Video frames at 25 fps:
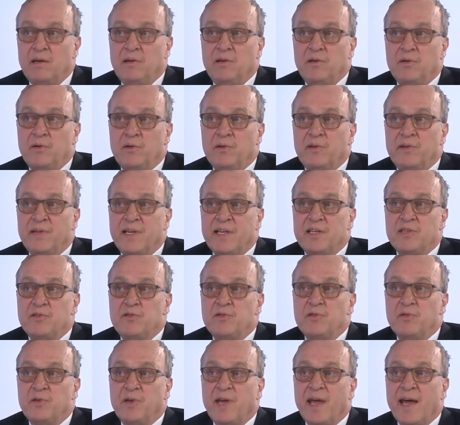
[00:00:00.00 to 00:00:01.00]
euro net
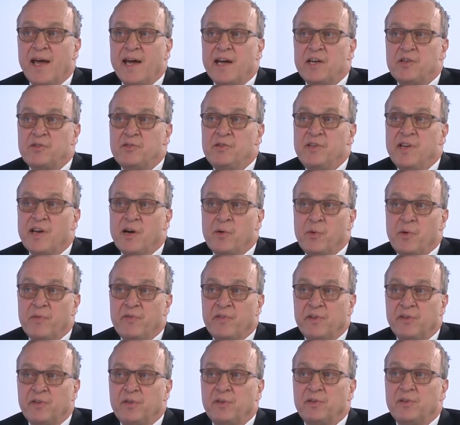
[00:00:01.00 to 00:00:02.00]
new cash, now
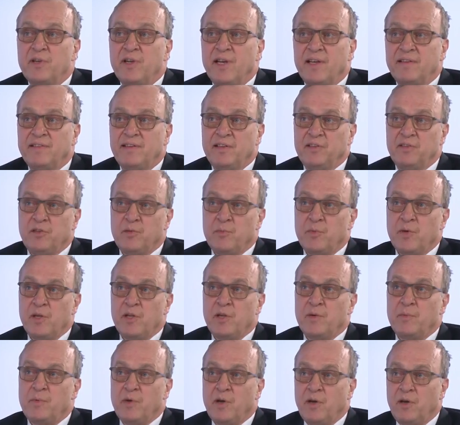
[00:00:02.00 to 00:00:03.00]
with a total assets
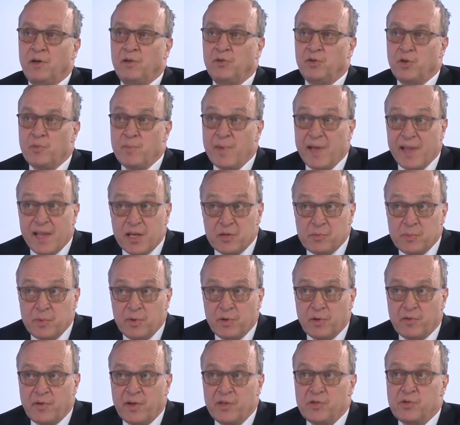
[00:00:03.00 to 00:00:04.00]
under
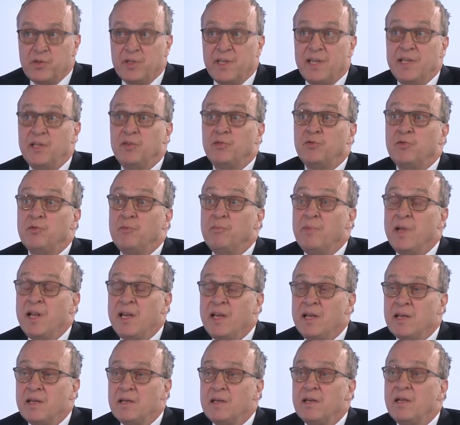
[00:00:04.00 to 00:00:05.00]
management of 102
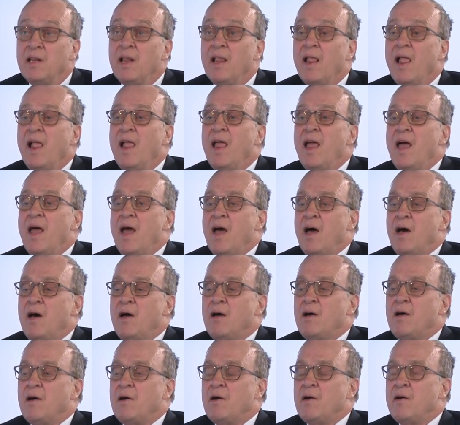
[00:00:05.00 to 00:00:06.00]
billion.
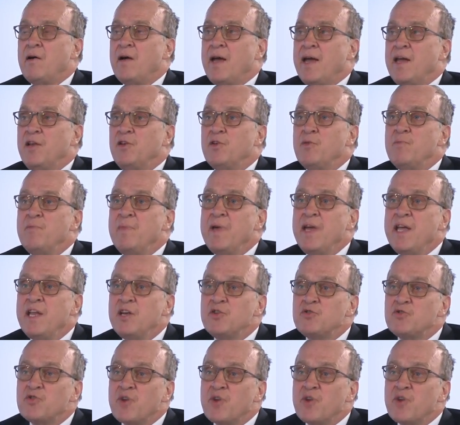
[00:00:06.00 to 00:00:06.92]
And the main